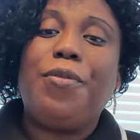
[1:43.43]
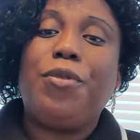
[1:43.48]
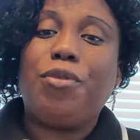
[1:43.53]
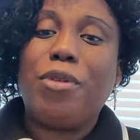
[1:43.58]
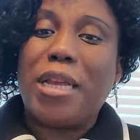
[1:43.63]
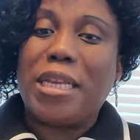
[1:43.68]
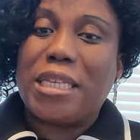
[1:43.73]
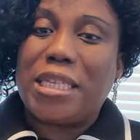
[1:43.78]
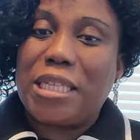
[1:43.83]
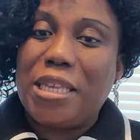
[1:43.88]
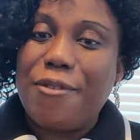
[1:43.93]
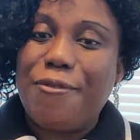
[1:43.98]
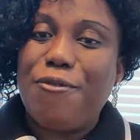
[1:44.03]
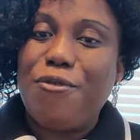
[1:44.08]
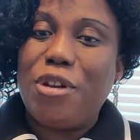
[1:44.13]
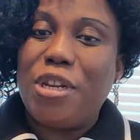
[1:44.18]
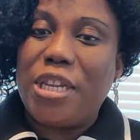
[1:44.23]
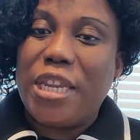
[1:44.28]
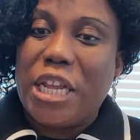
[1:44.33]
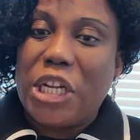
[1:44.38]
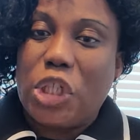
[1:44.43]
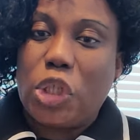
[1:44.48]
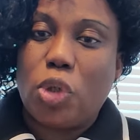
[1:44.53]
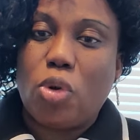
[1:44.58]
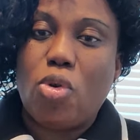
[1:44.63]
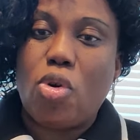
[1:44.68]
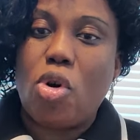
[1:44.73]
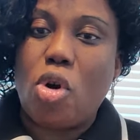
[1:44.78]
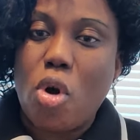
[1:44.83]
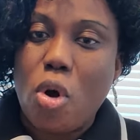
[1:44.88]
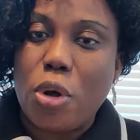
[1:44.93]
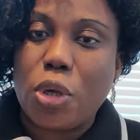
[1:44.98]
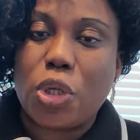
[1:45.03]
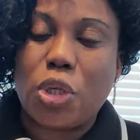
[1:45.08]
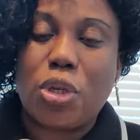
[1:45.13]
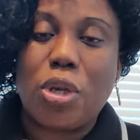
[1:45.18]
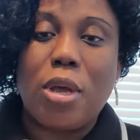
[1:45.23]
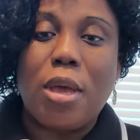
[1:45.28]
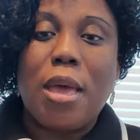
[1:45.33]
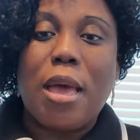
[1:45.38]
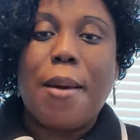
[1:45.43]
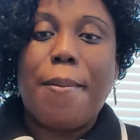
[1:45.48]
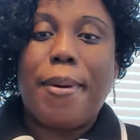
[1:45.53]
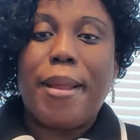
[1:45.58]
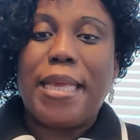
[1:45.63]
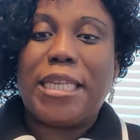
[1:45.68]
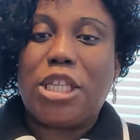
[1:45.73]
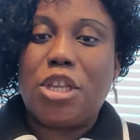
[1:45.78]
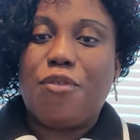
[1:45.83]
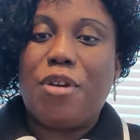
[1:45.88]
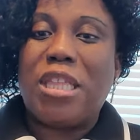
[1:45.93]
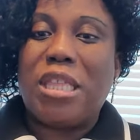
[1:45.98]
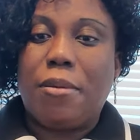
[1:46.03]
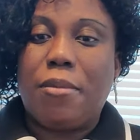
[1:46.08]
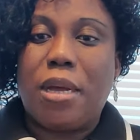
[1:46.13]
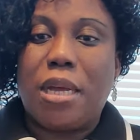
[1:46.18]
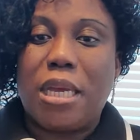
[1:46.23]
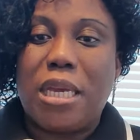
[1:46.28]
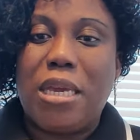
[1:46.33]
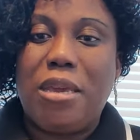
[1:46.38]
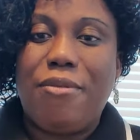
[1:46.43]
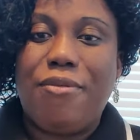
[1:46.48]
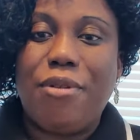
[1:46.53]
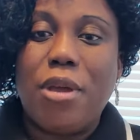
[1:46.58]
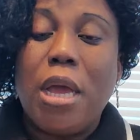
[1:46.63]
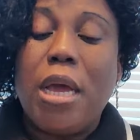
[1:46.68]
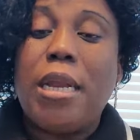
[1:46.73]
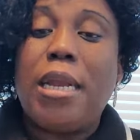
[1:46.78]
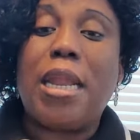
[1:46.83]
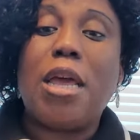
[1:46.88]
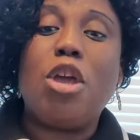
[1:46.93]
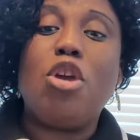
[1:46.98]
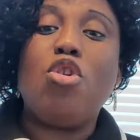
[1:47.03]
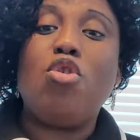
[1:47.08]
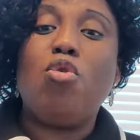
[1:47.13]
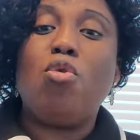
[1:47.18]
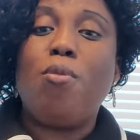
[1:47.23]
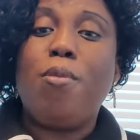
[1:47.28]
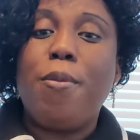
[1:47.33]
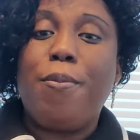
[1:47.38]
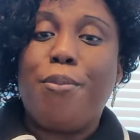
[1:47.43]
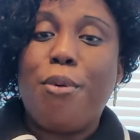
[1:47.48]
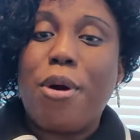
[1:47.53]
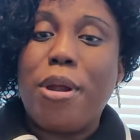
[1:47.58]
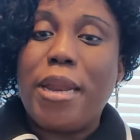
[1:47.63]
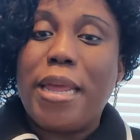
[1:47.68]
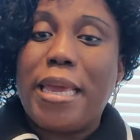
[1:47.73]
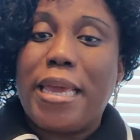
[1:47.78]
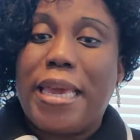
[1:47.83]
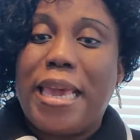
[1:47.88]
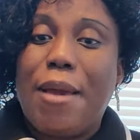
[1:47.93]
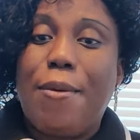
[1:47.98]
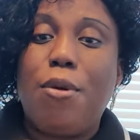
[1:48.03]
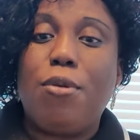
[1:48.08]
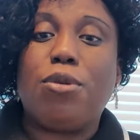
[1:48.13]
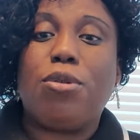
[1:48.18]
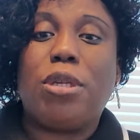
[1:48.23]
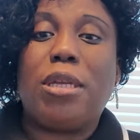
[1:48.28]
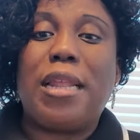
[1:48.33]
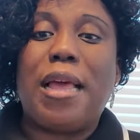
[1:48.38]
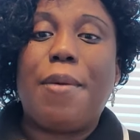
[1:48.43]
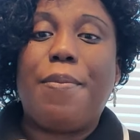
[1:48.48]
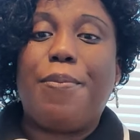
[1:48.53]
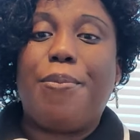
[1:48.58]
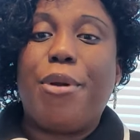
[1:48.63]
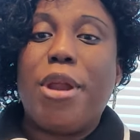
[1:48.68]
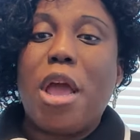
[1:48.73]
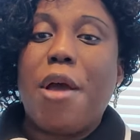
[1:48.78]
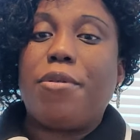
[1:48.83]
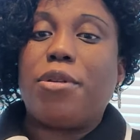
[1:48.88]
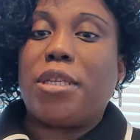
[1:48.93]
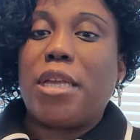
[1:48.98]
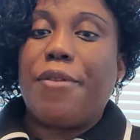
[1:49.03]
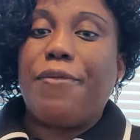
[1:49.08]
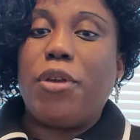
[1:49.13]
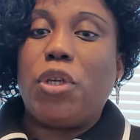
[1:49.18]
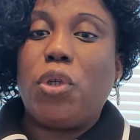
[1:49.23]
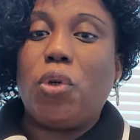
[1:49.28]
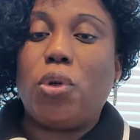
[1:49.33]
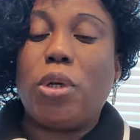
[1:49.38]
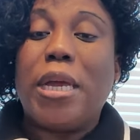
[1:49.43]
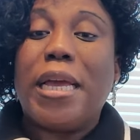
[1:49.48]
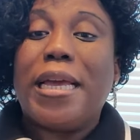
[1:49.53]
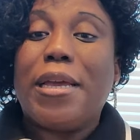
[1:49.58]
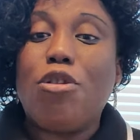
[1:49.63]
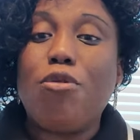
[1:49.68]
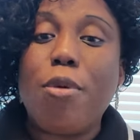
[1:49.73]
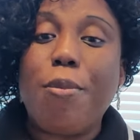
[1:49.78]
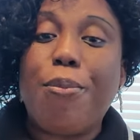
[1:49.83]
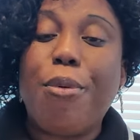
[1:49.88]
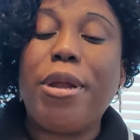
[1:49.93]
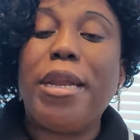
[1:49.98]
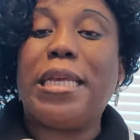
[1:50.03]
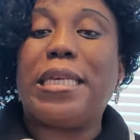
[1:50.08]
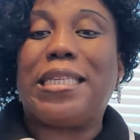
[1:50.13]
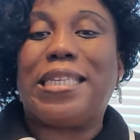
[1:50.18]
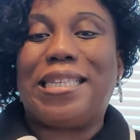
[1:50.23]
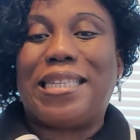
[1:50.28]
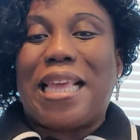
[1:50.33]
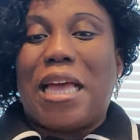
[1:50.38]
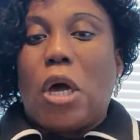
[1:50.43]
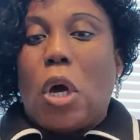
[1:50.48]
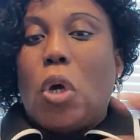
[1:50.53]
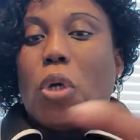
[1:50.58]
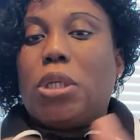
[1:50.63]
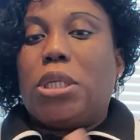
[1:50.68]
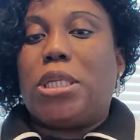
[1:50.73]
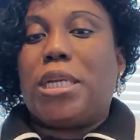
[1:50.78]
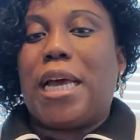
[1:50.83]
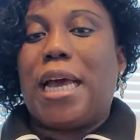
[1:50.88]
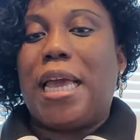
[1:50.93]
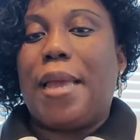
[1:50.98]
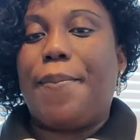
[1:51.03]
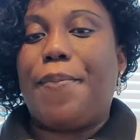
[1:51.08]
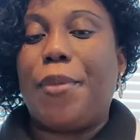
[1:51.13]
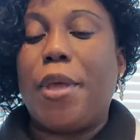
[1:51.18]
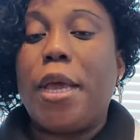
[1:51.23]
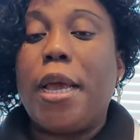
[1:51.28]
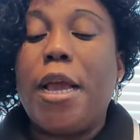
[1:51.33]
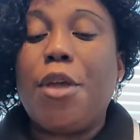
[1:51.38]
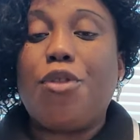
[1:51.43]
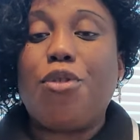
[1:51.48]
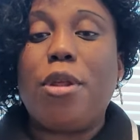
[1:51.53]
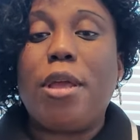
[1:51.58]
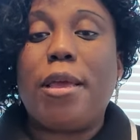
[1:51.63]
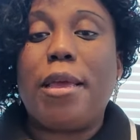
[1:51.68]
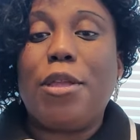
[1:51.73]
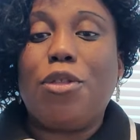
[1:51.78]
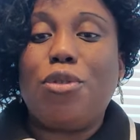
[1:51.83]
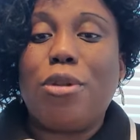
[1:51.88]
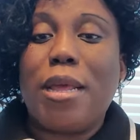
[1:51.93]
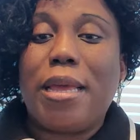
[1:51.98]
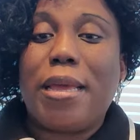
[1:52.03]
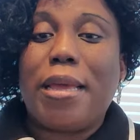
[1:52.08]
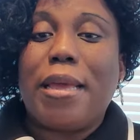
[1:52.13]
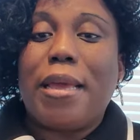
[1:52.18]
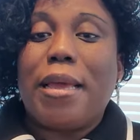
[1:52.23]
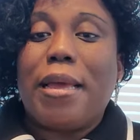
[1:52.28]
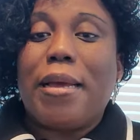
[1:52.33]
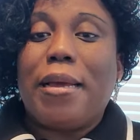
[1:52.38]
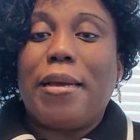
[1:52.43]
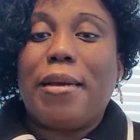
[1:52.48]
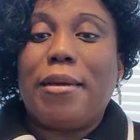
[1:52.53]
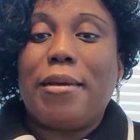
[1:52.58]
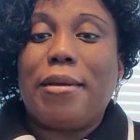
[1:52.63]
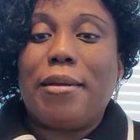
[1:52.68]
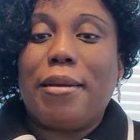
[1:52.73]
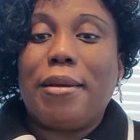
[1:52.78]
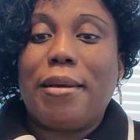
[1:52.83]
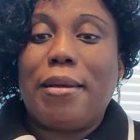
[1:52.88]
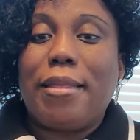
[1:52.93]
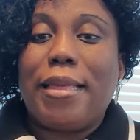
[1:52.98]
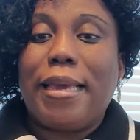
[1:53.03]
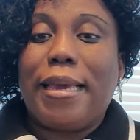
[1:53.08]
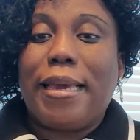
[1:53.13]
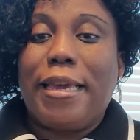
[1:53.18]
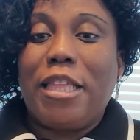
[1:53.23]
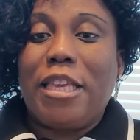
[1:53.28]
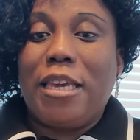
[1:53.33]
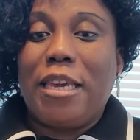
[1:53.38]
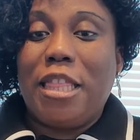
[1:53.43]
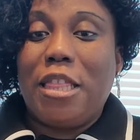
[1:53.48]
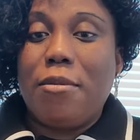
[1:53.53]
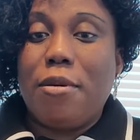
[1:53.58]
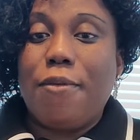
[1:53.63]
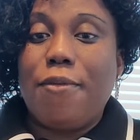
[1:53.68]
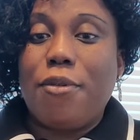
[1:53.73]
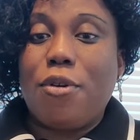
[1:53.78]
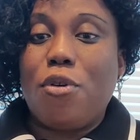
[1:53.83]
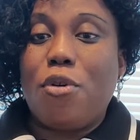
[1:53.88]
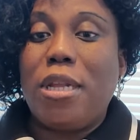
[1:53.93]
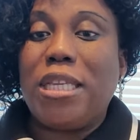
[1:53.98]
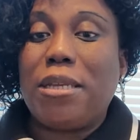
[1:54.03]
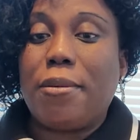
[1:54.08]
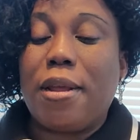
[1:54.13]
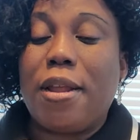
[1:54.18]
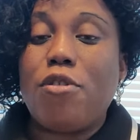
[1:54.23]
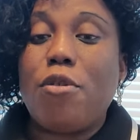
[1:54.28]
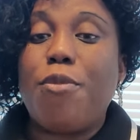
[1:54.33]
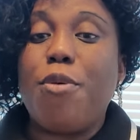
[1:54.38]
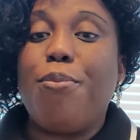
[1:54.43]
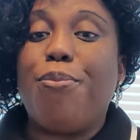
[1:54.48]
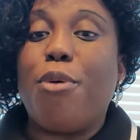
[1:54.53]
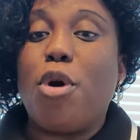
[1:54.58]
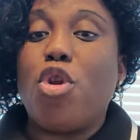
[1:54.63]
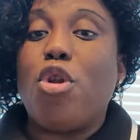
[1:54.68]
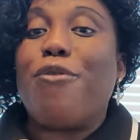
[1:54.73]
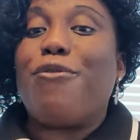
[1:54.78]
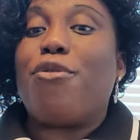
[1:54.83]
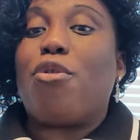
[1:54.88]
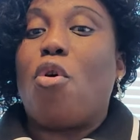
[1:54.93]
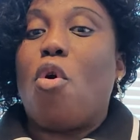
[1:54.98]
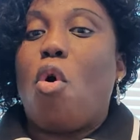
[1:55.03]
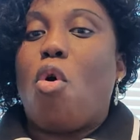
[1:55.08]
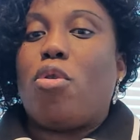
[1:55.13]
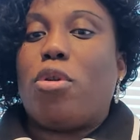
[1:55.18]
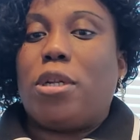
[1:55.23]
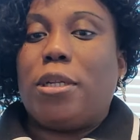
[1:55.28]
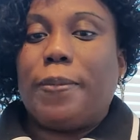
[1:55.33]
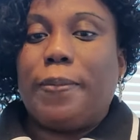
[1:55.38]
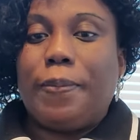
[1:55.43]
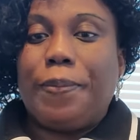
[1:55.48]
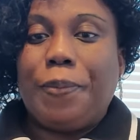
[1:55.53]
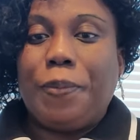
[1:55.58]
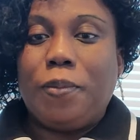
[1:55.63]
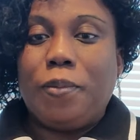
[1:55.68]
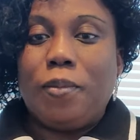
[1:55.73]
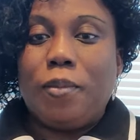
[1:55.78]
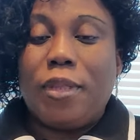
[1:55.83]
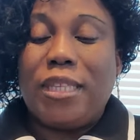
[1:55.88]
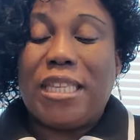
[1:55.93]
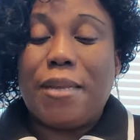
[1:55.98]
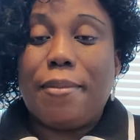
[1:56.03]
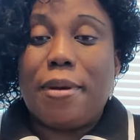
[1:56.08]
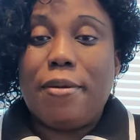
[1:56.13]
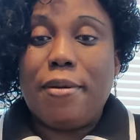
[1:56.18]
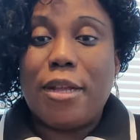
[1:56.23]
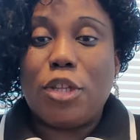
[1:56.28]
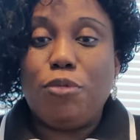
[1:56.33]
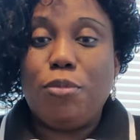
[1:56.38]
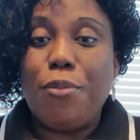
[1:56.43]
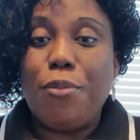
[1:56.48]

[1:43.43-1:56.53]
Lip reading: to the sinful nature, caused by the sin of Adam and Eve. Now, you'll be born again when you say that prayer of salvation. You'll be born a second time into the kingdom of God. This time around, you'll be born of God. You were